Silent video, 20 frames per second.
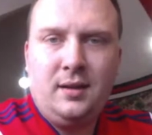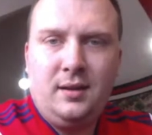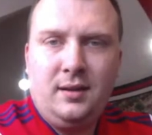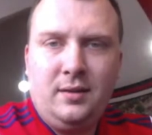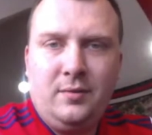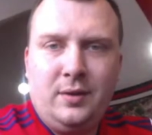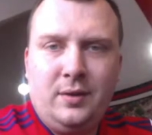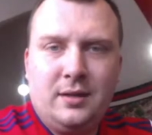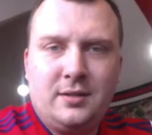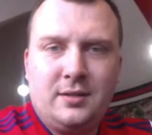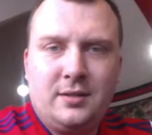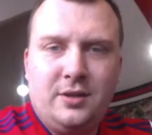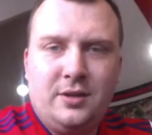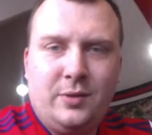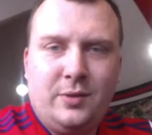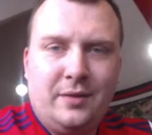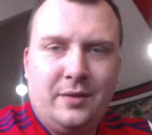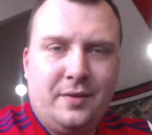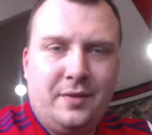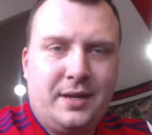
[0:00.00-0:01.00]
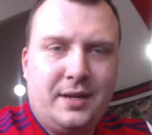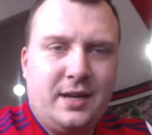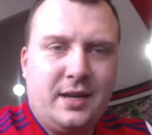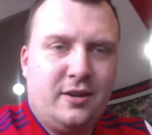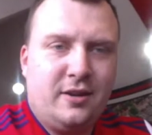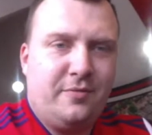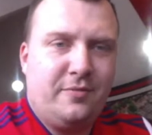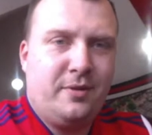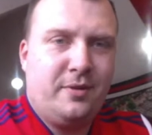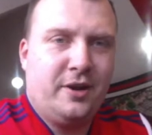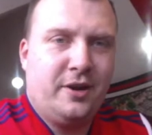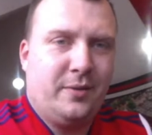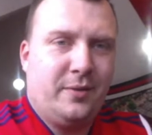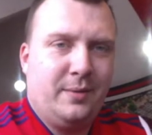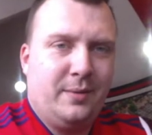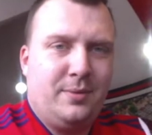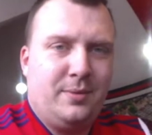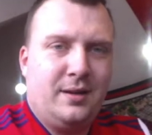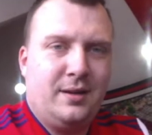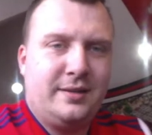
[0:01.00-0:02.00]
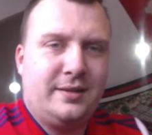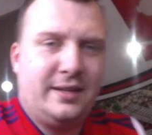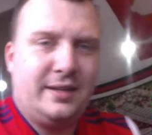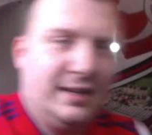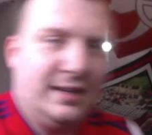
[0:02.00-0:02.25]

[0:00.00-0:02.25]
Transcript: We are still waiting for kickoff, by the way. Bloody